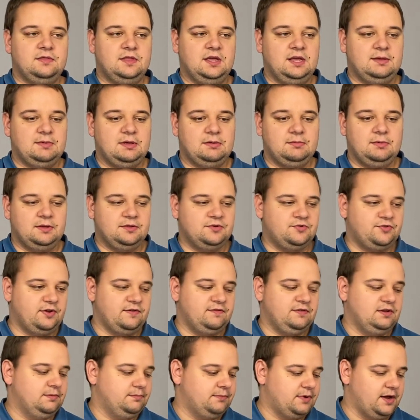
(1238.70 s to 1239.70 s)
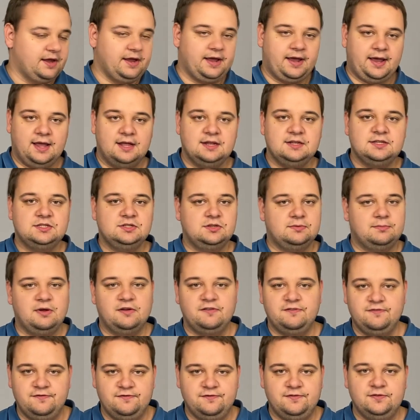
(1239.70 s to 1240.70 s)
they may be driven by hands or
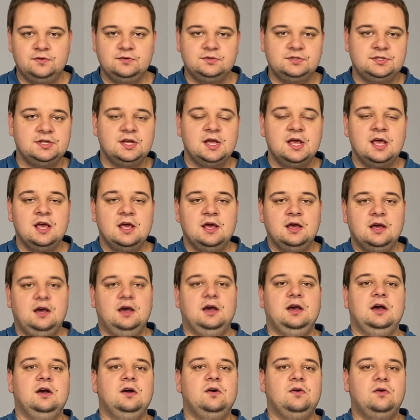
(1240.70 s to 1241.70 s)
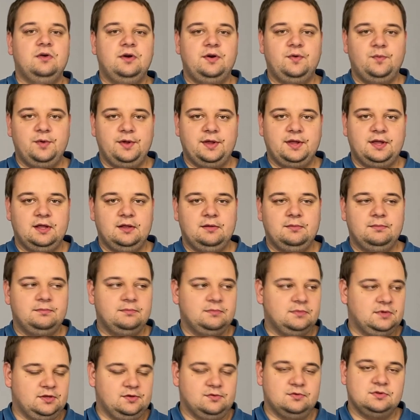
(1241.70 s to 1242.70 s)
by foot, or we
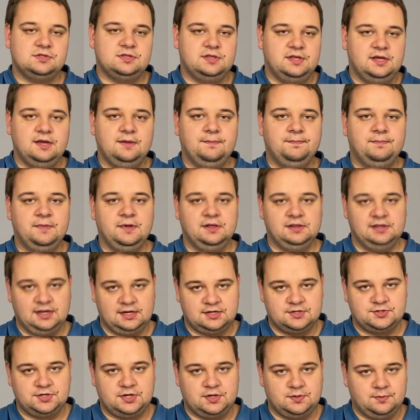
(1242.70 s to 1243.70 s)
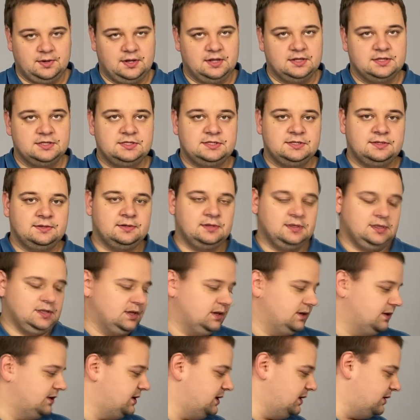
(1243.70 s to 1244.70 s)
can use the electric ones.
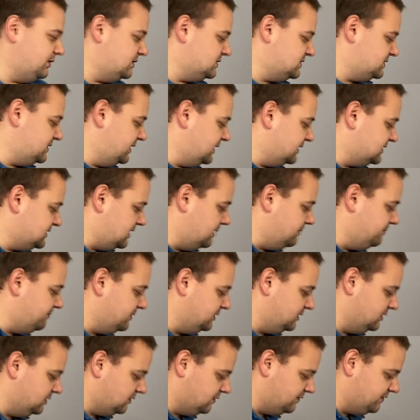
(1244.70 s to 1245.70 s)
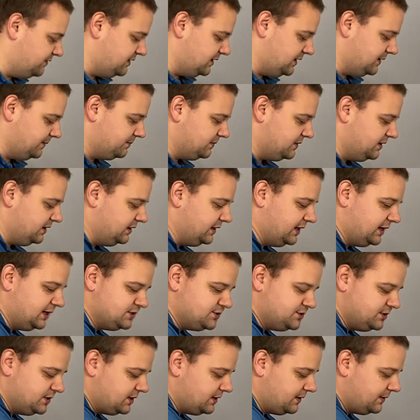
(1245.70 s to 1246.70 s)
Here is the example of the
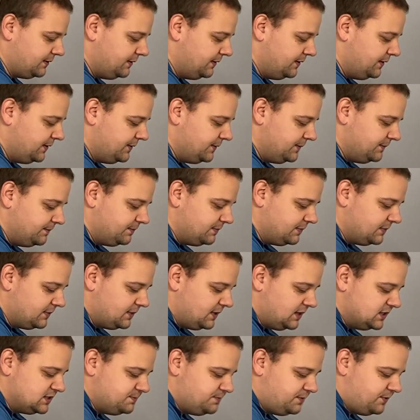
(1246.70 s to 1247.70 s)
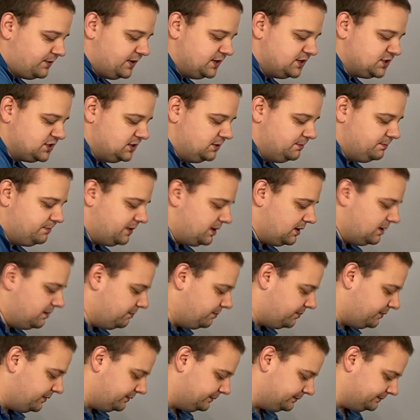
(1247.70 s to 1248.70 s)
electric aspiration
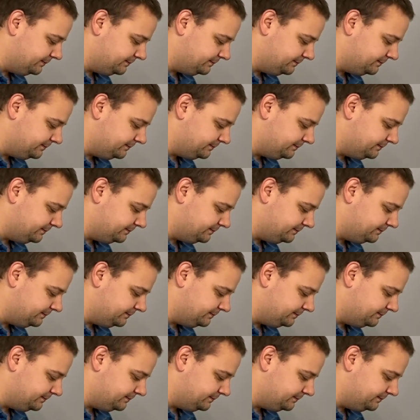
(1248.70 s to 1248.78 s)
pump.